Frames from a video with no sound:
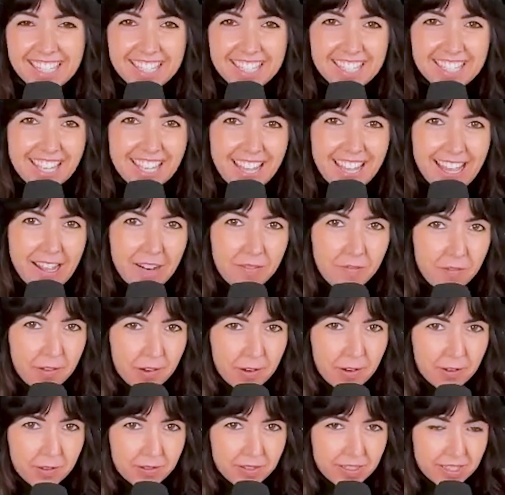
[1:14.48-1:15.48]
the
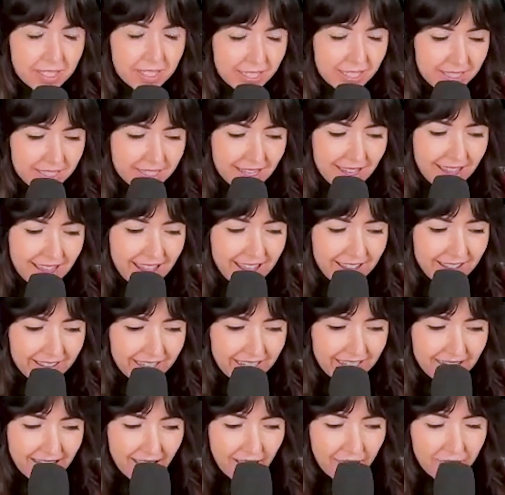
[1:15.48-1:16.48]
headphones. It's the
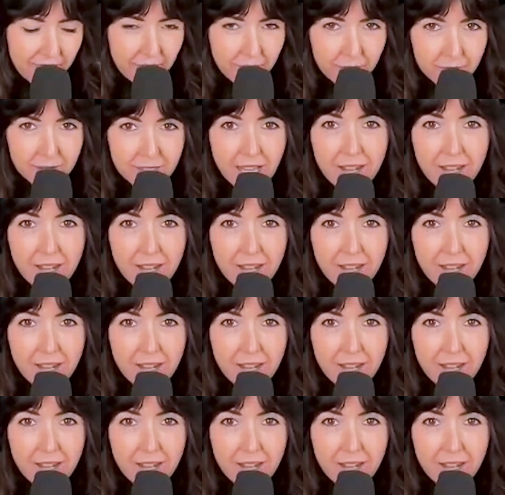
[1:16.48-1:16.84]
alien headphones.